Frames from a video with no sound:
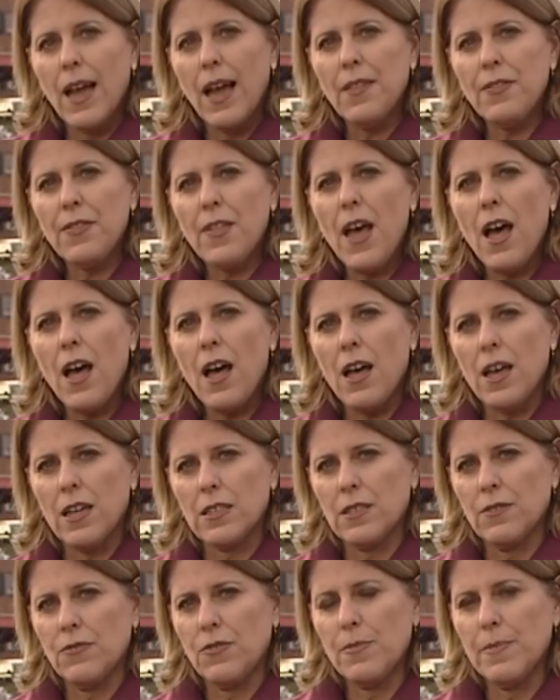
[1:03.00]
At the
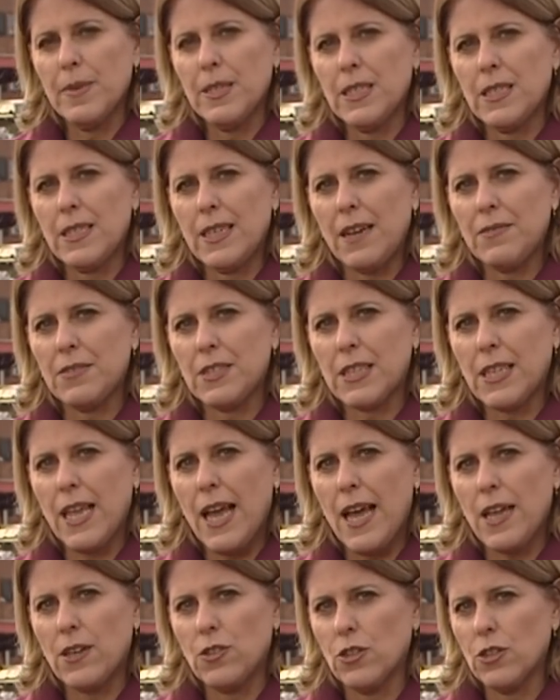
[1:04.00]
heart of the Mid-Staff
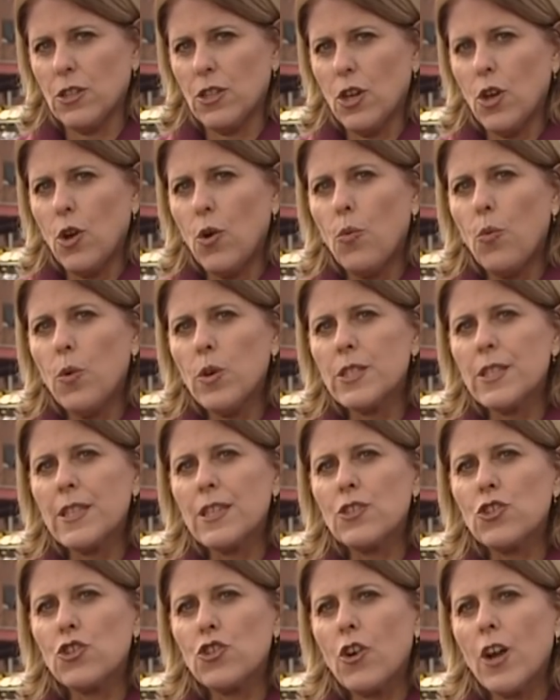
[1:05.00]
scandal was
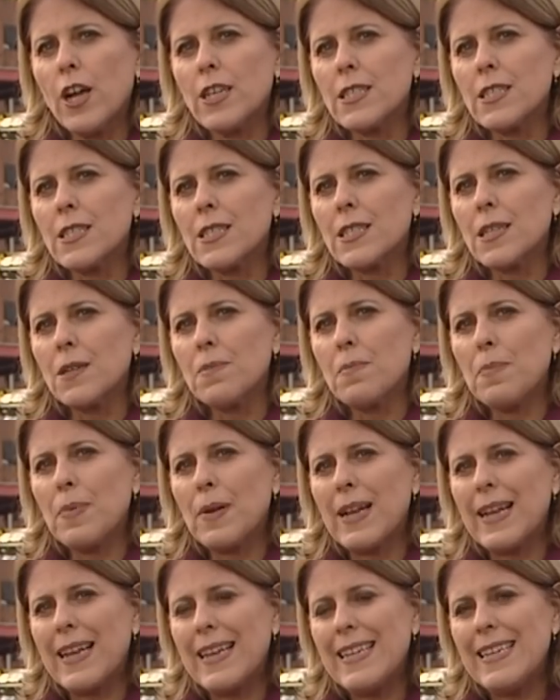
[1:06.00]
the Trust's
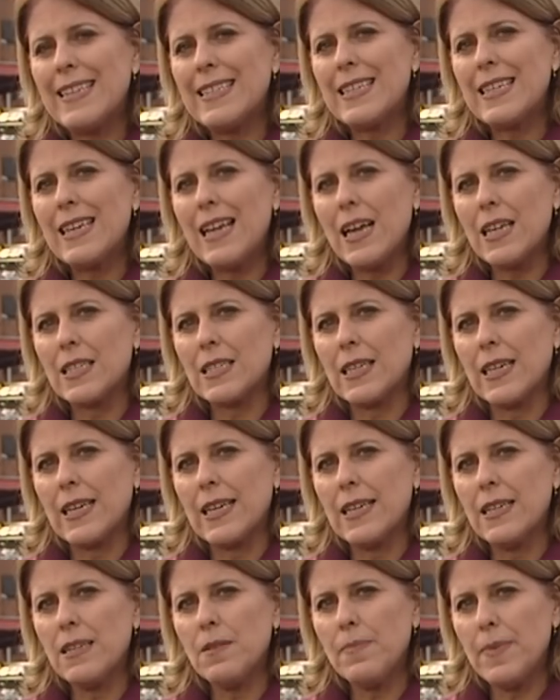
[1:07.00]
complete and utter
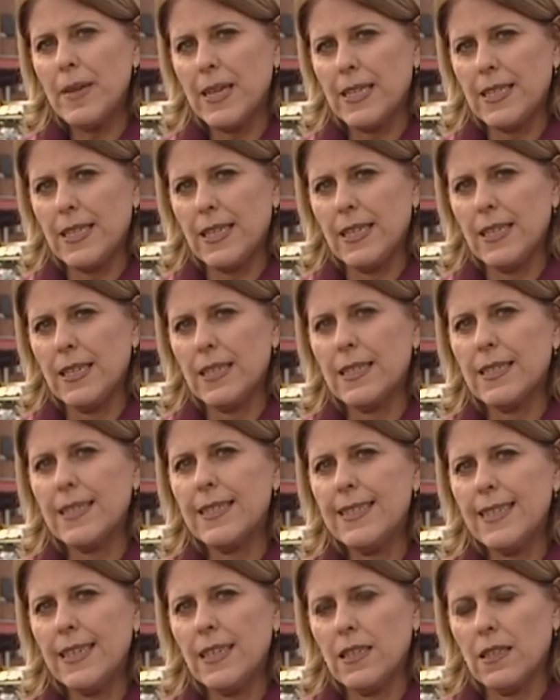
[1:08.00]
inability to
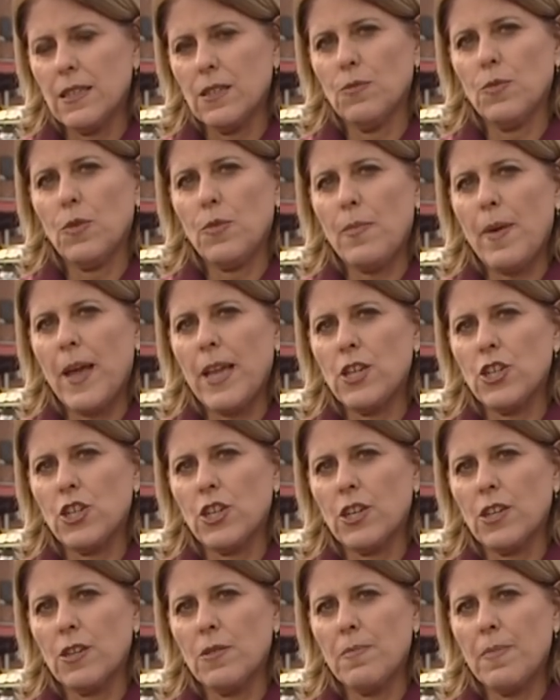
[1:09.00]
deal with
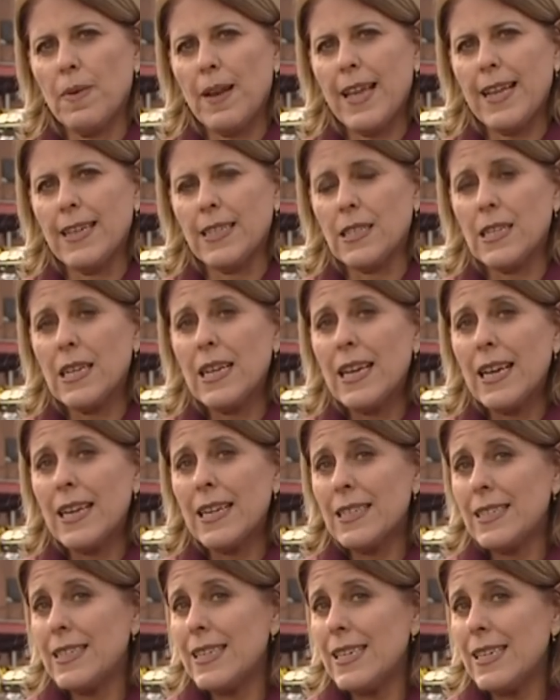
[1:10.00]
patient complaints.
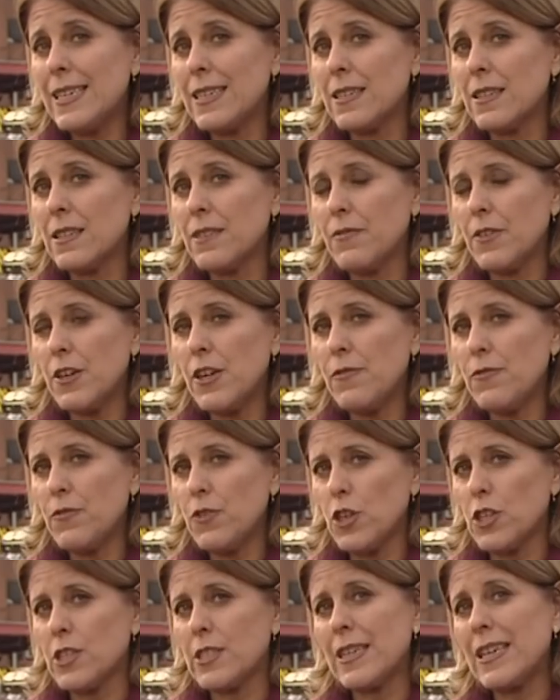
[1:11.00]
Indeed, at the very
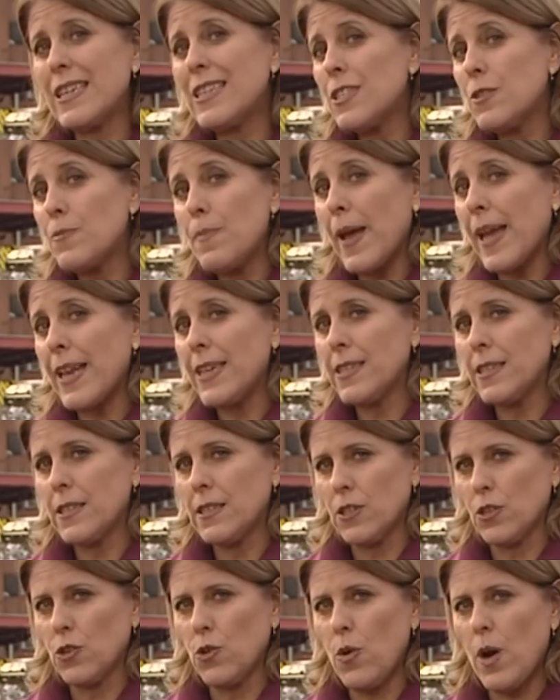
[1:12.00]
first
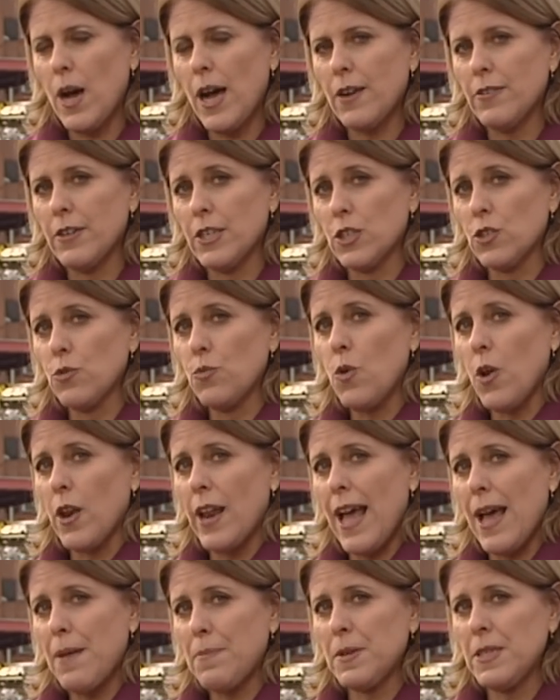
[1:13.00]
independent inquiry into
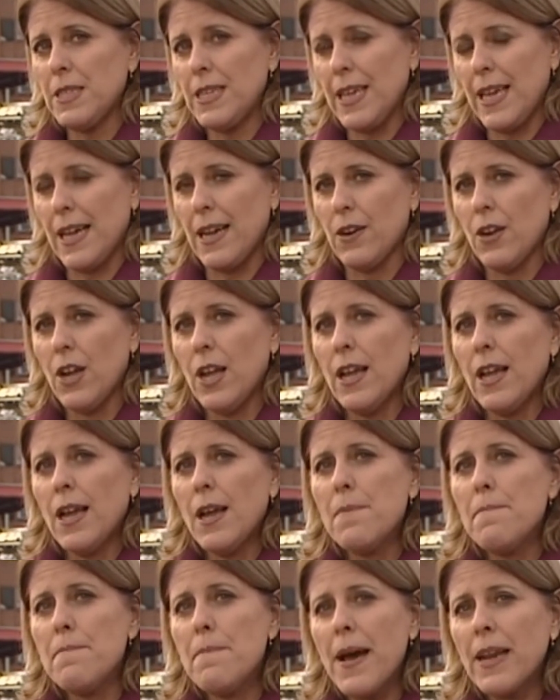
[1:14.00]
what happened here,
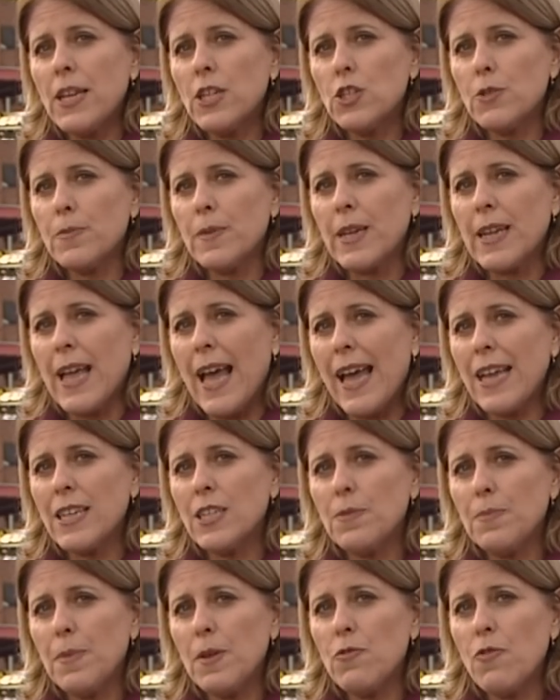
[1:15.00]
management
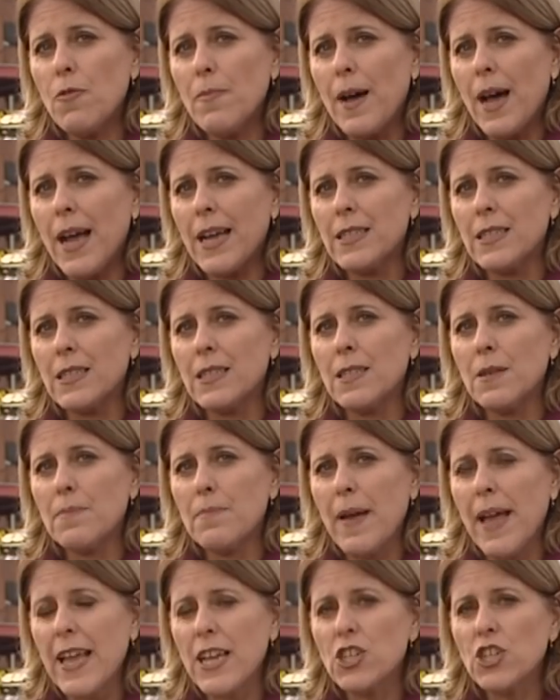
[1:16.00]
had to be reminded
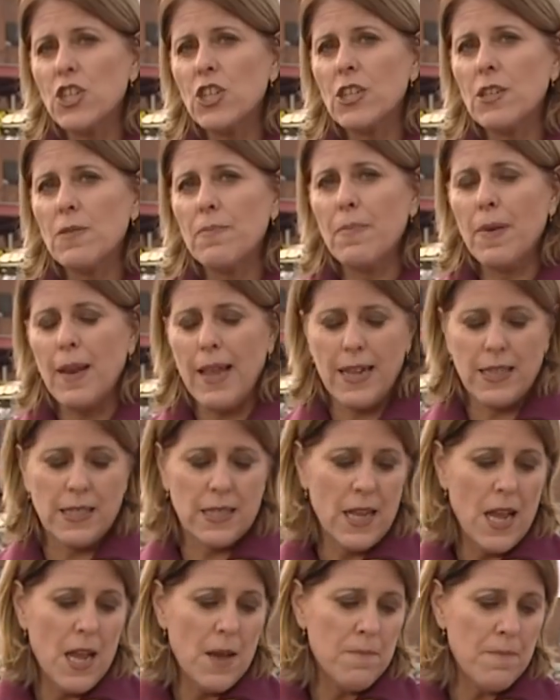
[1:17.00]
that patient
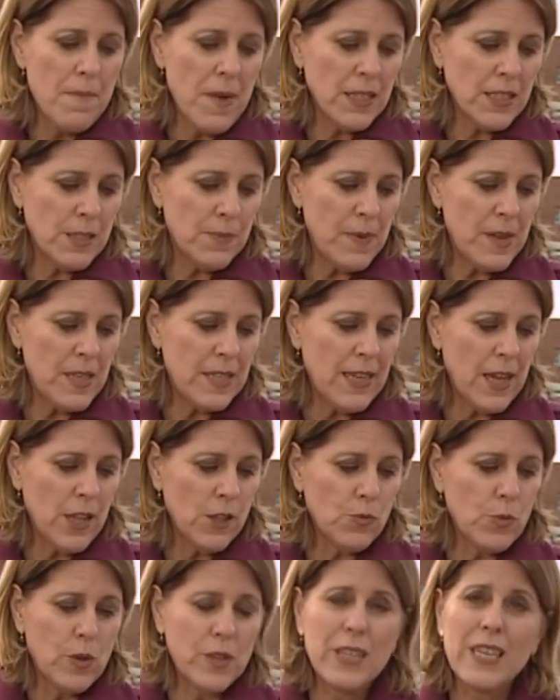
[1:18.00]
complaints must be
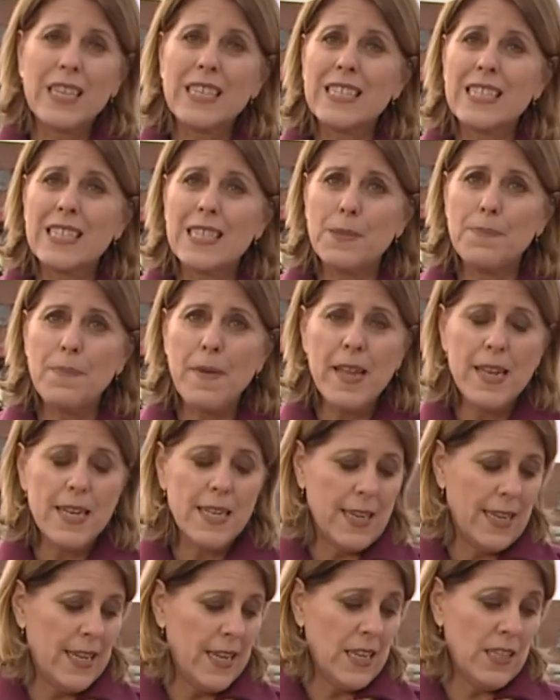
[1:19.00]
dealt with
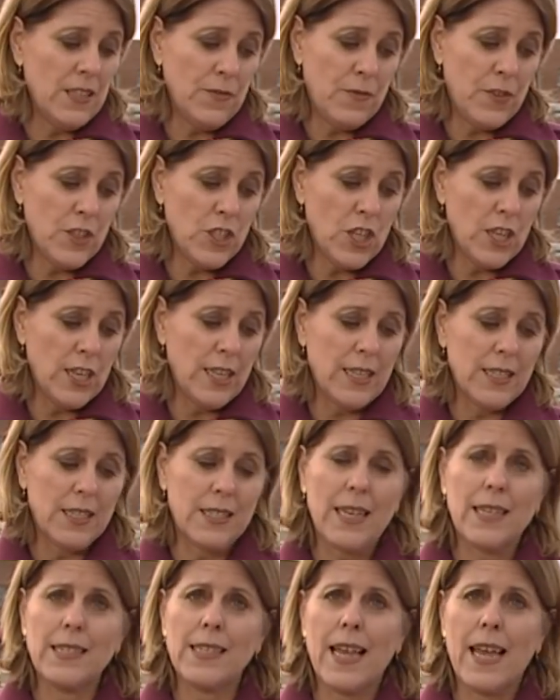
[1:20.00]
speedily and efficiently, it
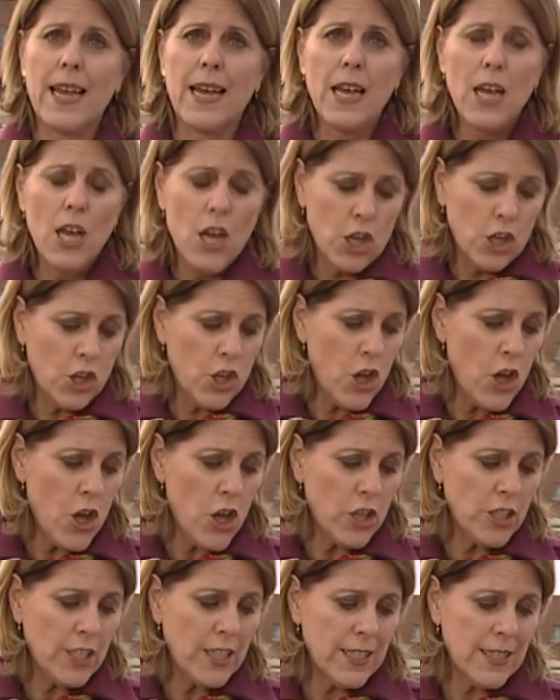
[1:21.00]
says here,
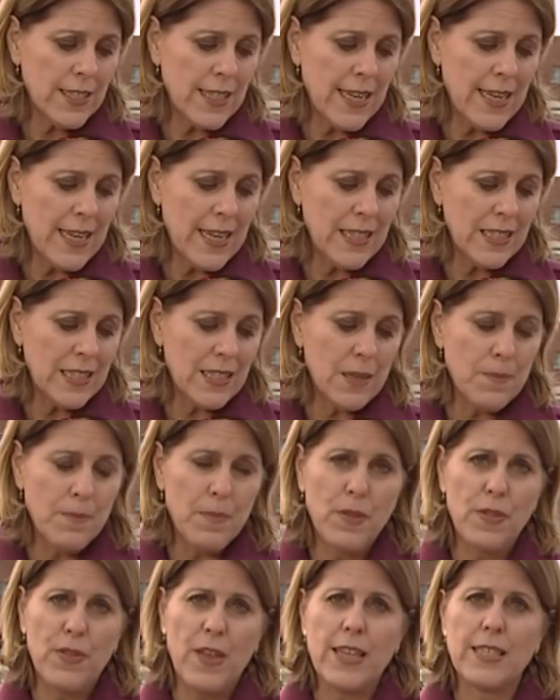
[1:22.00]
courteously and
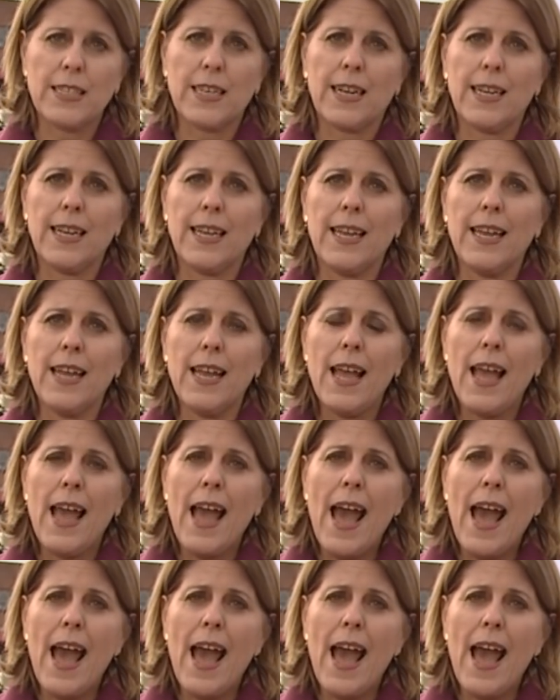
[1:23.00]
sympathetically.